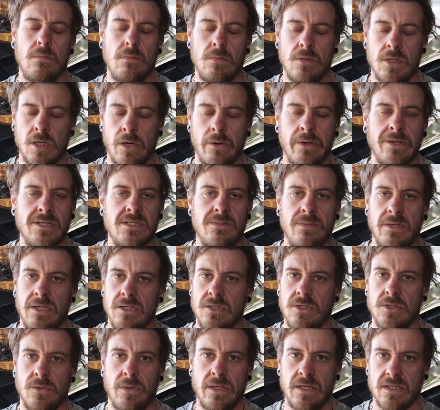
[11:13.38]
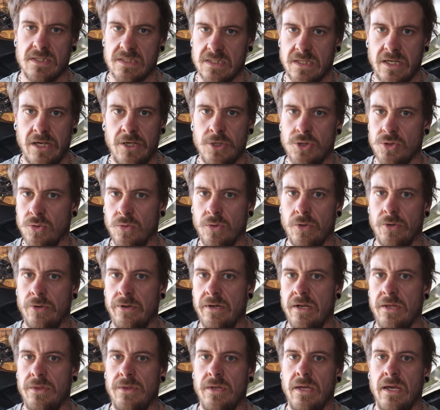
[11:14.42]
going to be doing a schedule or
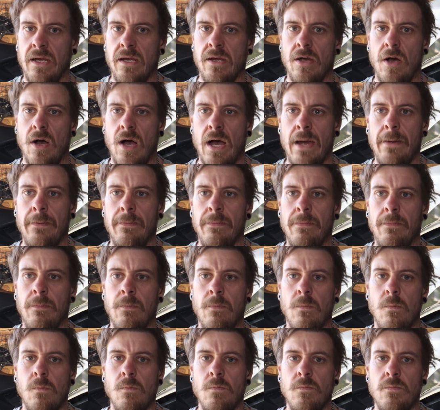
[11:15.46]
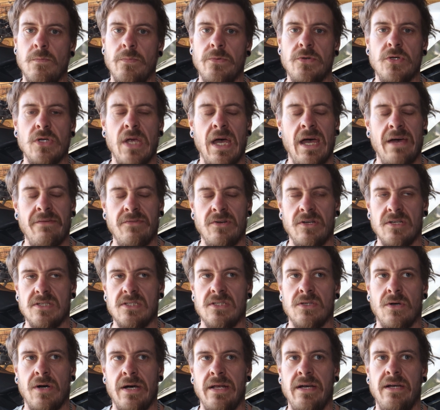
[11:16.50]
anything. I haven't
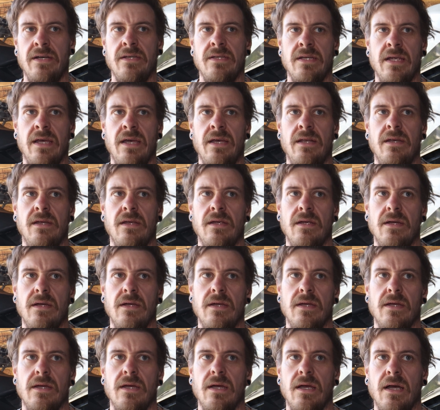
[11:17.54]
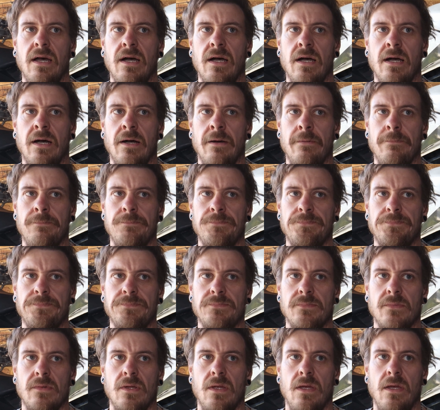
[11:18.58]
decided yet. And
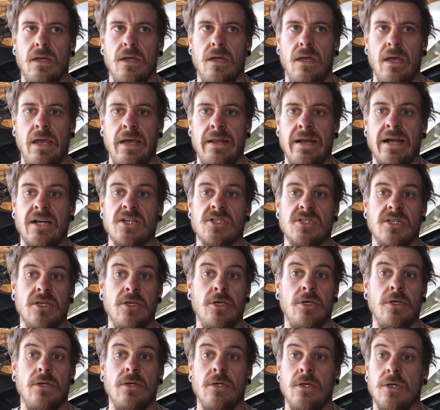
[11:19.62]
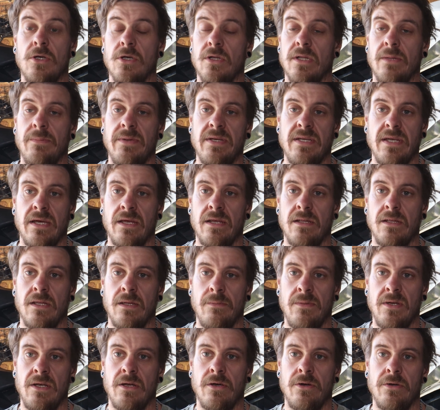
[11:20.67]
actually, you could let me
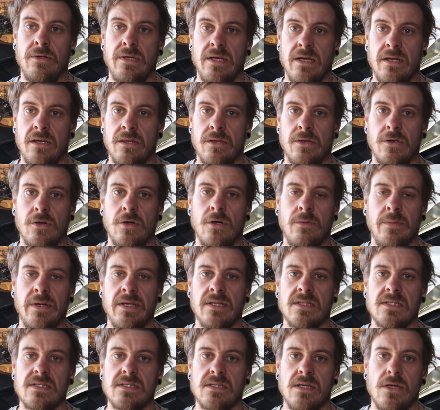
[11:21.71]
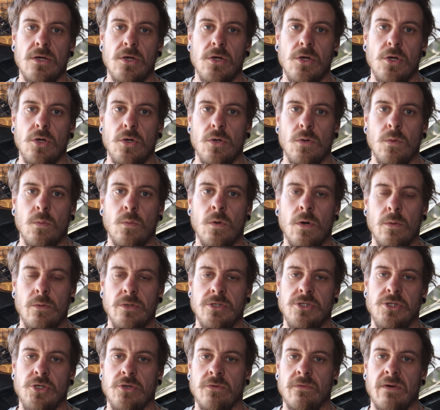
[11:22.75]
know down in the comments. What
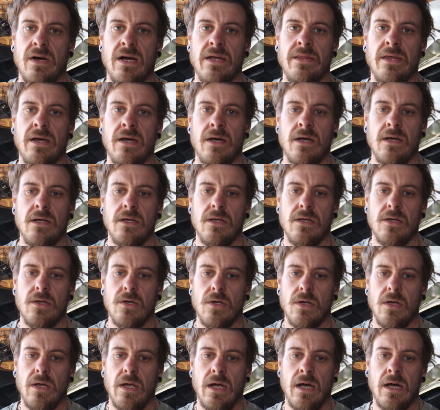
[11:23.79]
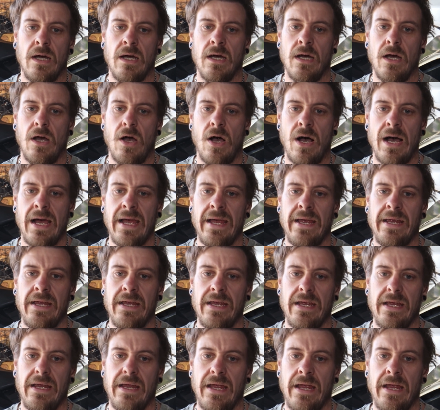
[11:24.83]
would you rather?
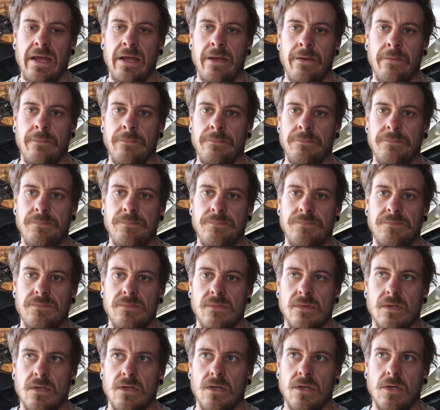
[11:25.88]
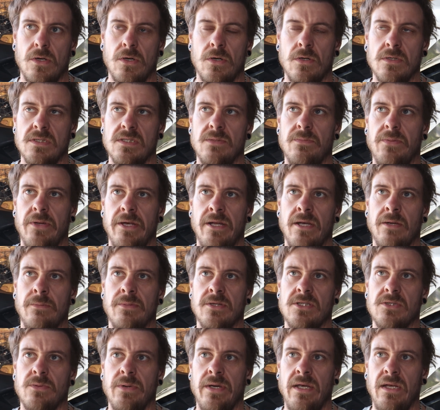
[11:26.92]
I am contemplating
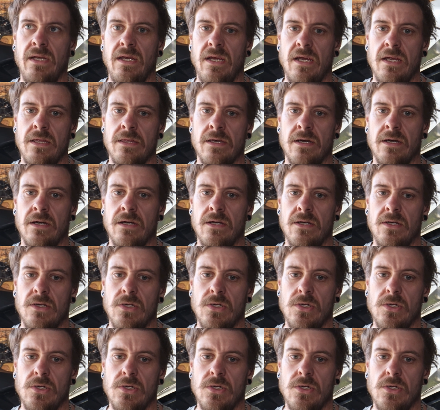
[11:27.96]
between either